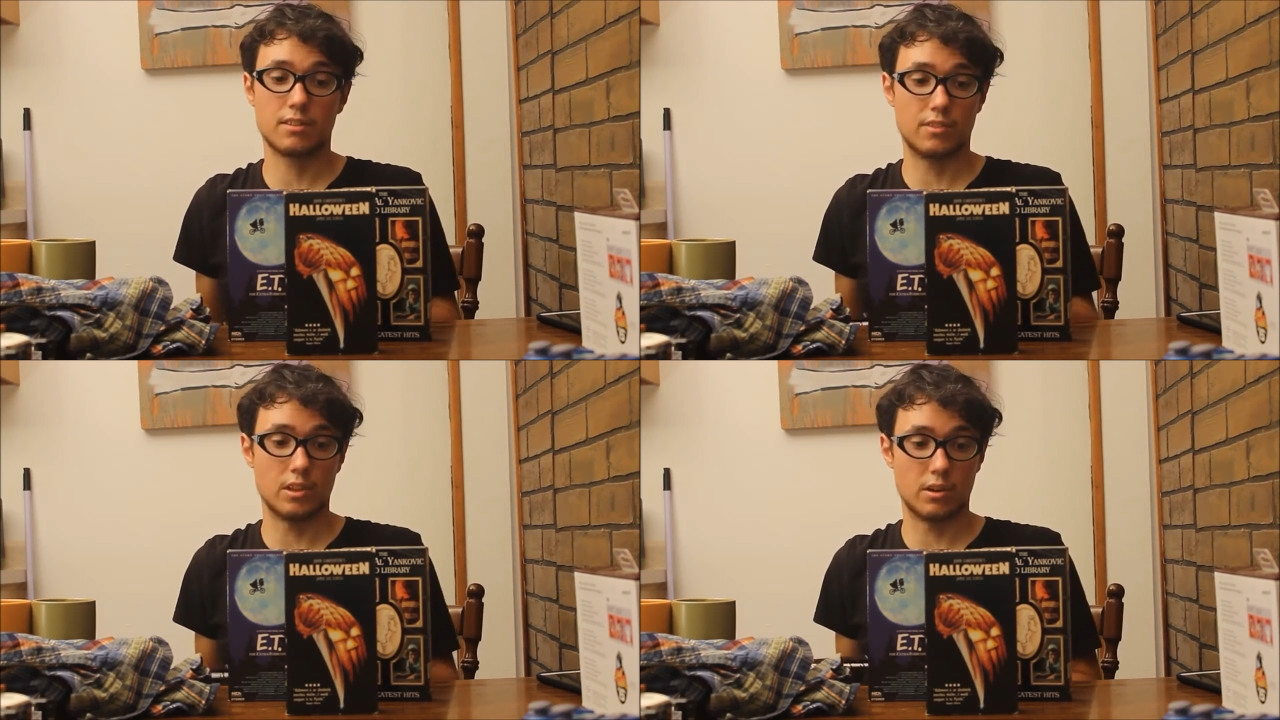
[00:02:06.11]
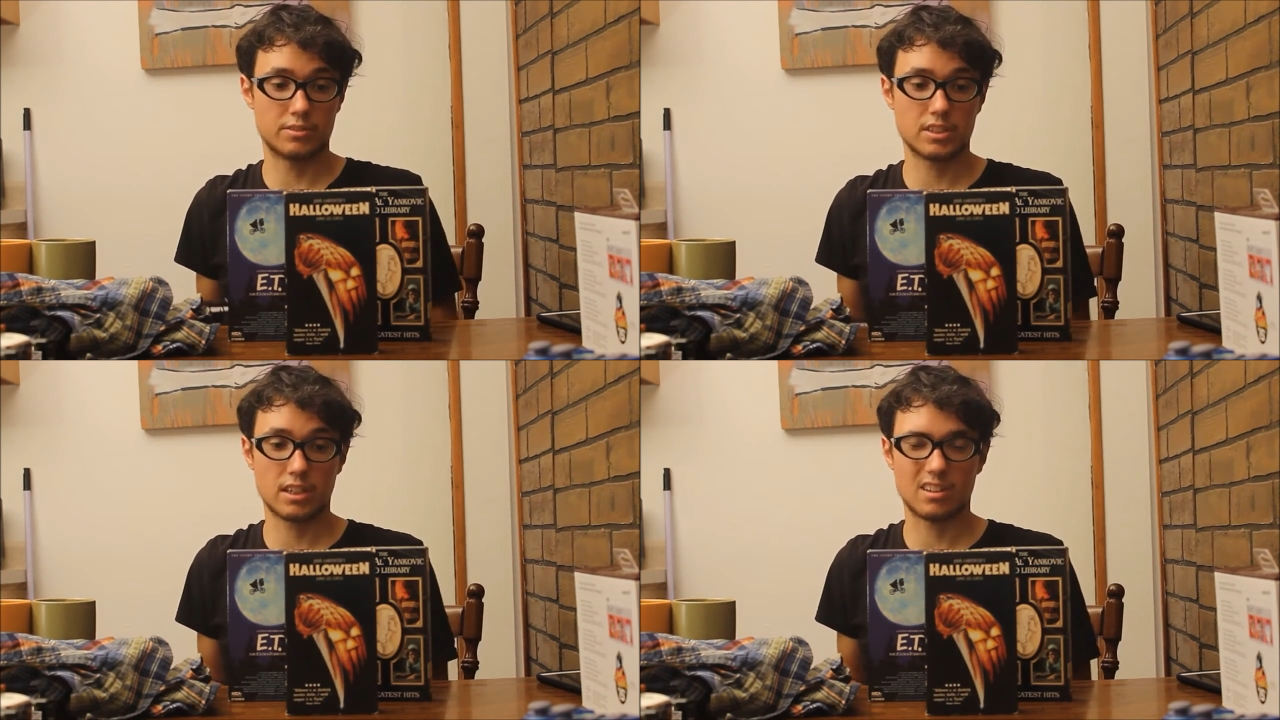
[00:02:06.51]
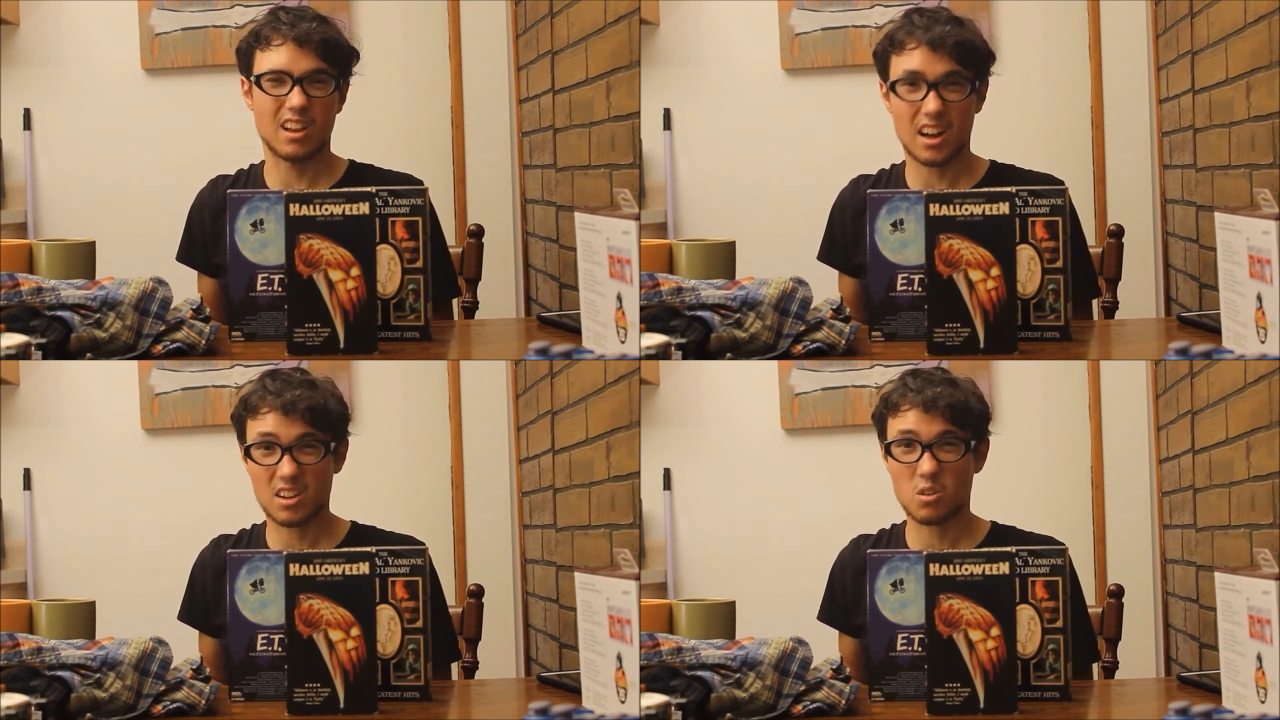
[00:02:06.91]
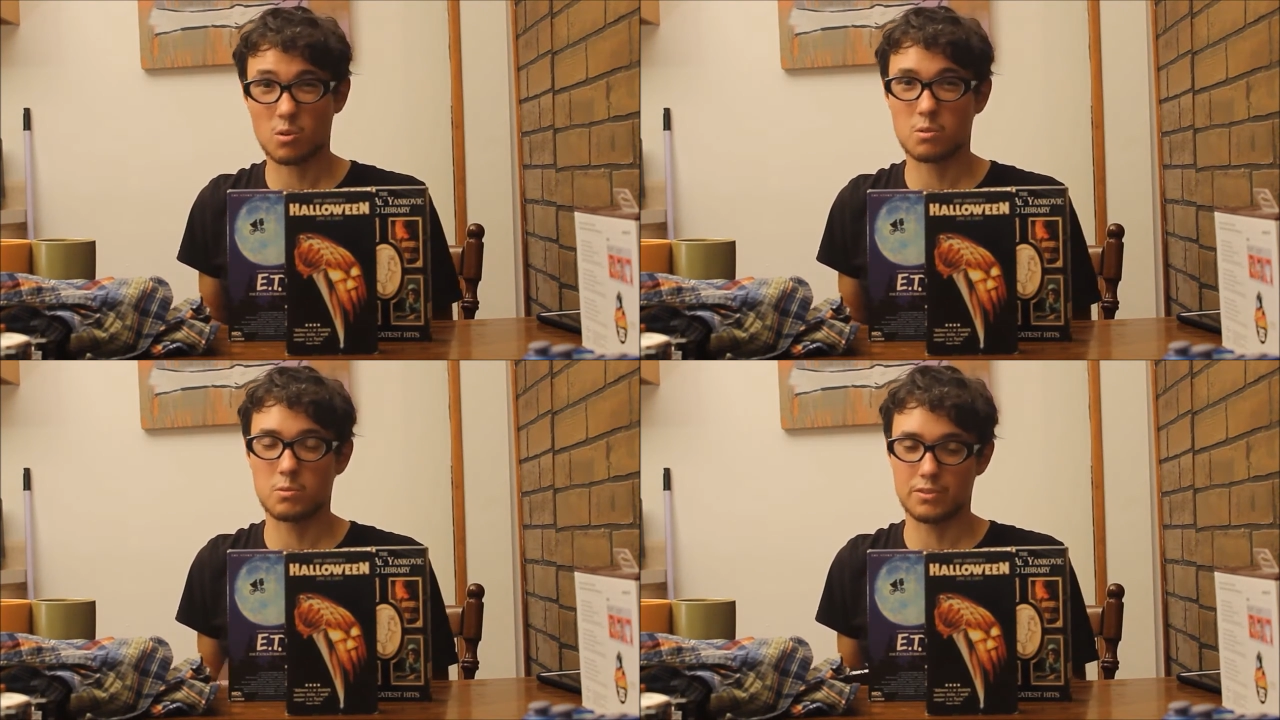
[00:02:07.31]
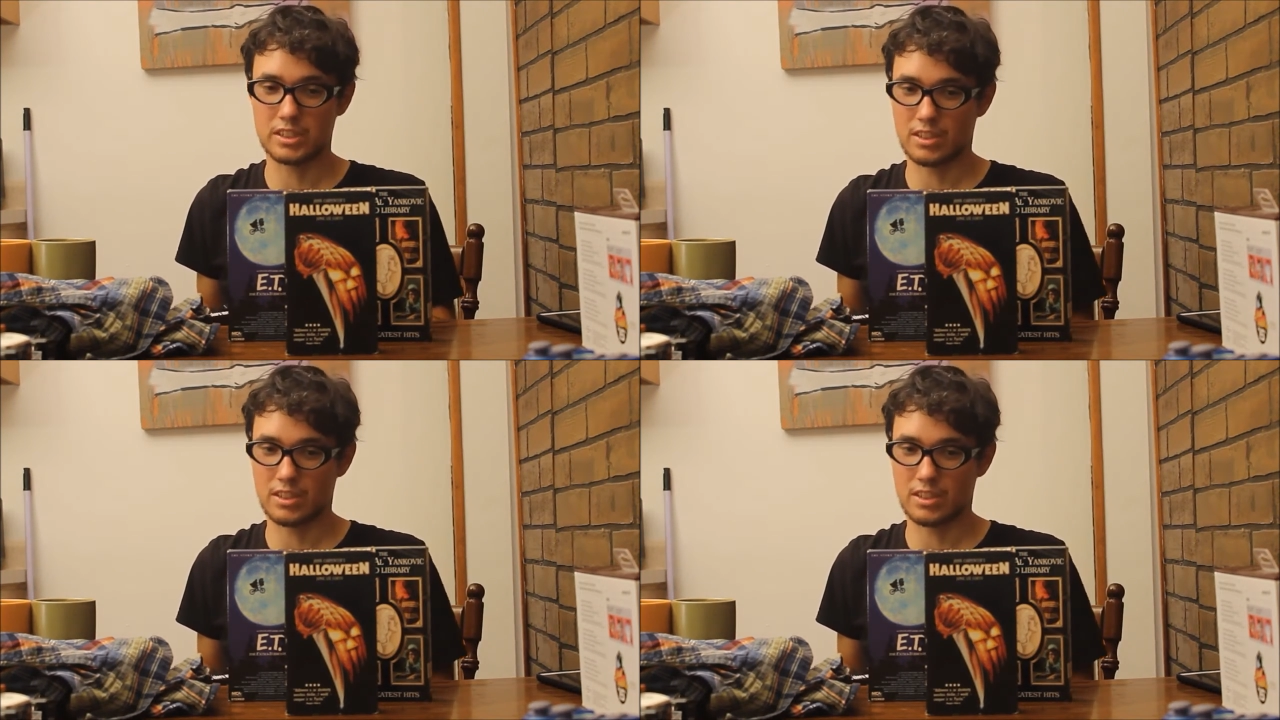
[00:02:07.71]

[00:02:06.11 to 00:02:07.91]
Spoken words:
even though I've seen a lot of horror movies.